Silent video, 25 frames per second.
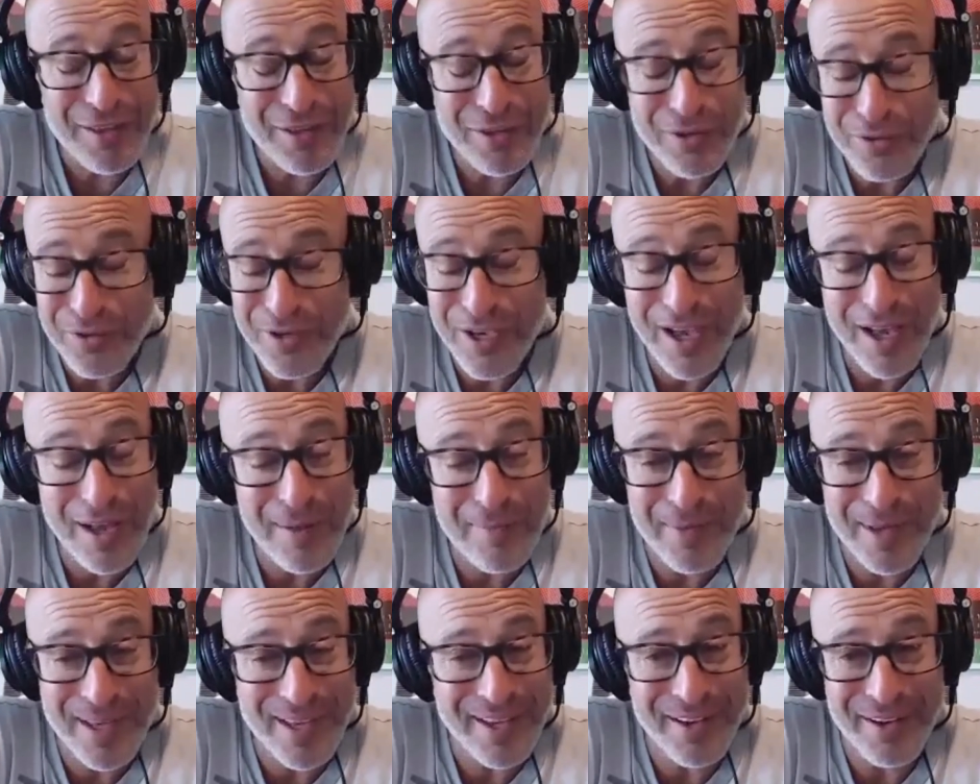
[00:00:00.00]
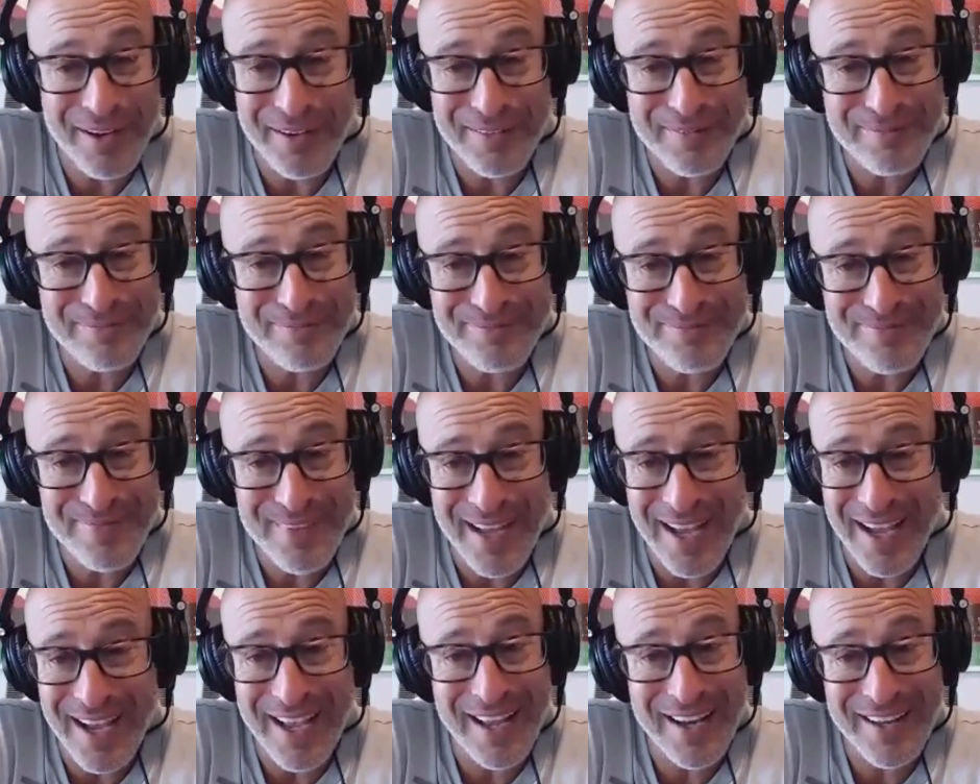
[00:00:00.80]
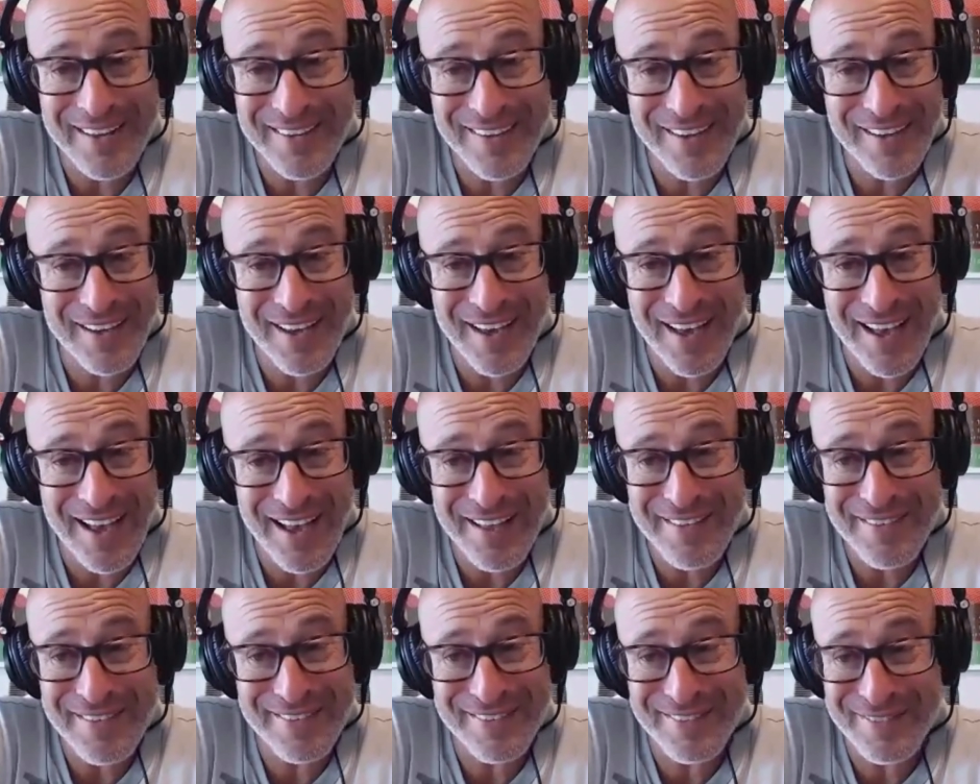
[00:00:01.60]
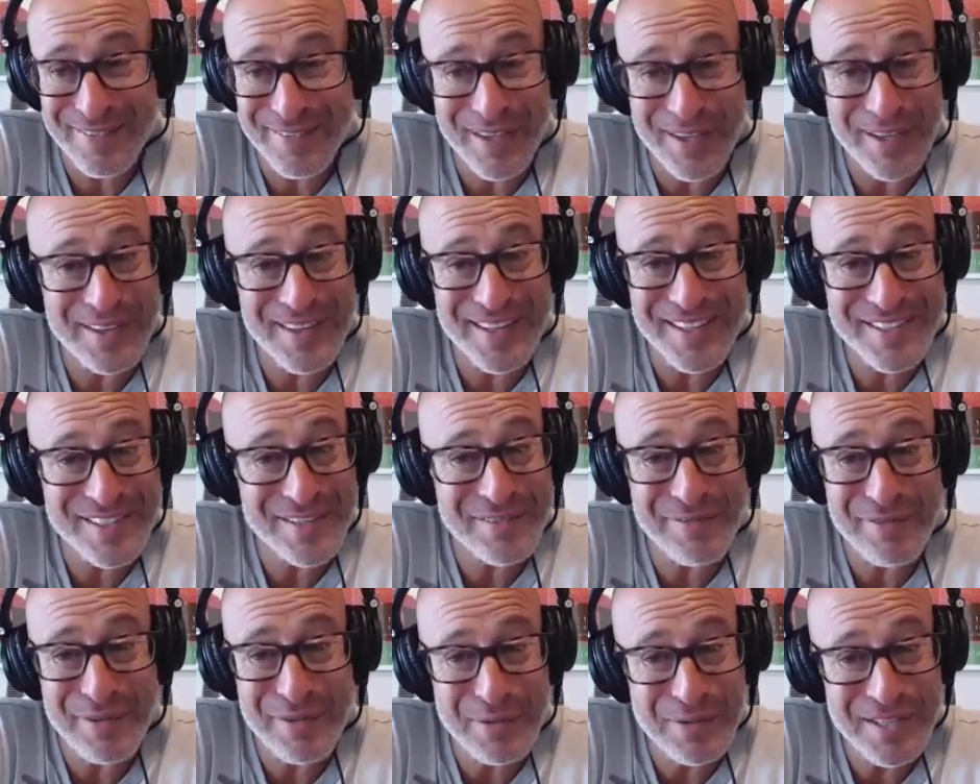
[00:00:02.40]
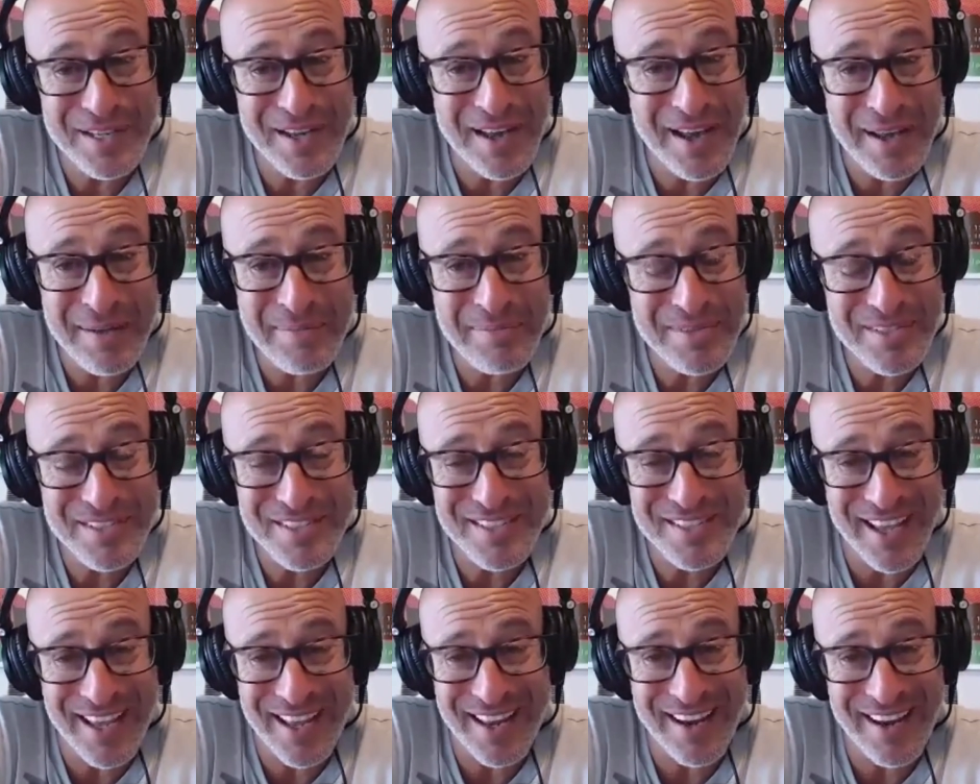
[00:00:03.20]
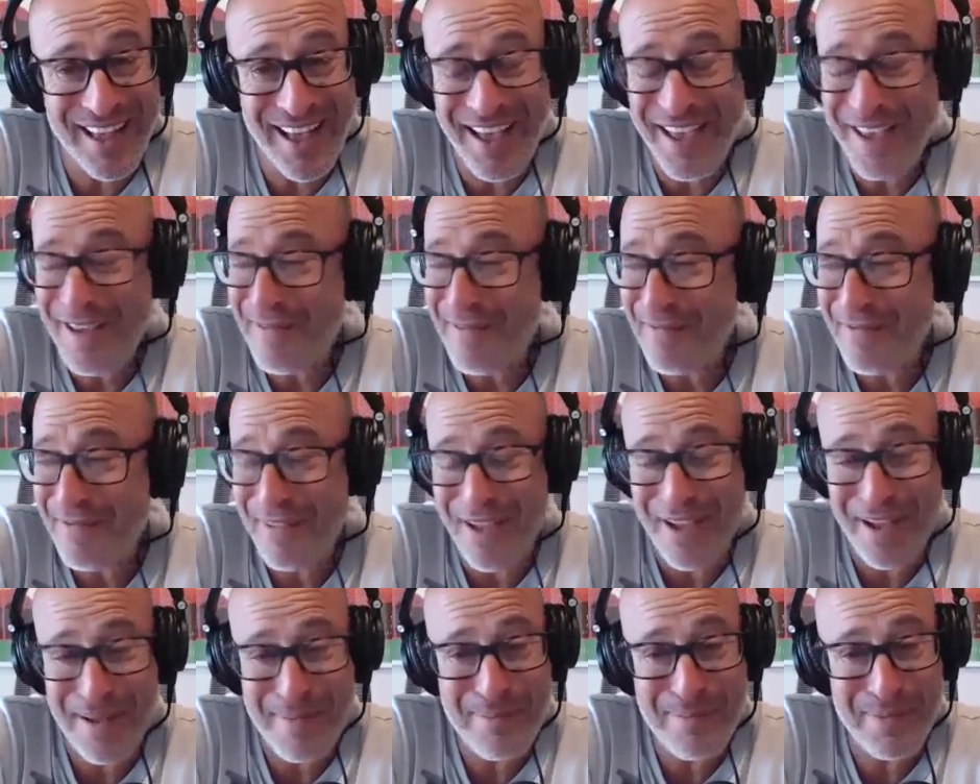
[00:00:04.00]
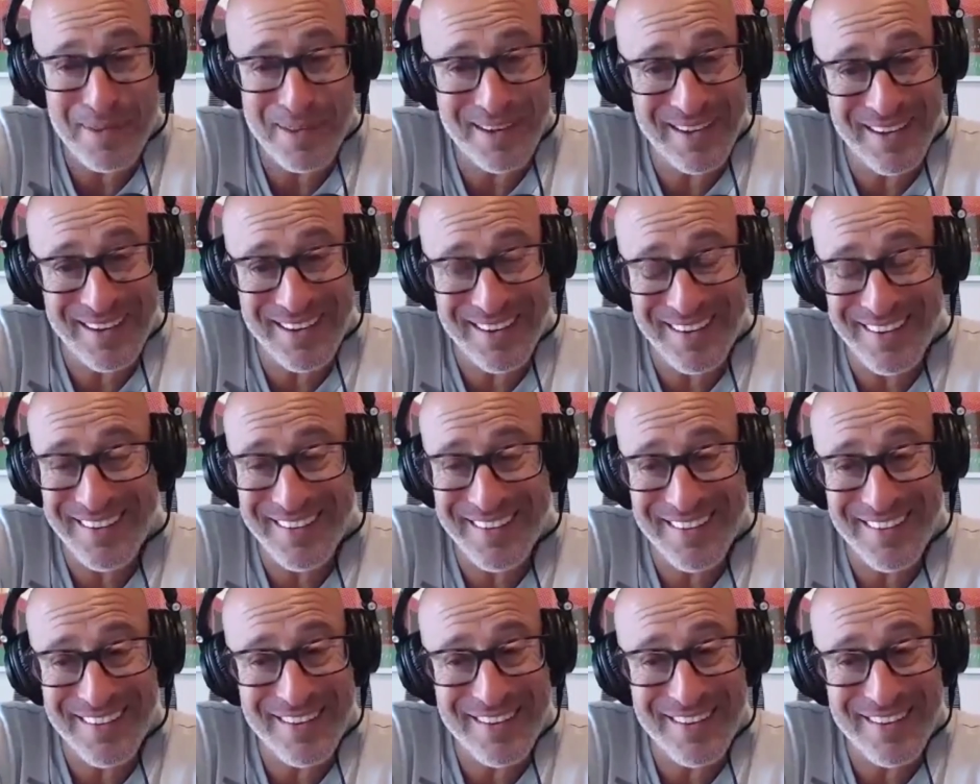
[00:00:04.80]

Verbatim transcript: You got me here. I got to tell you, I've done this a few times and I have not been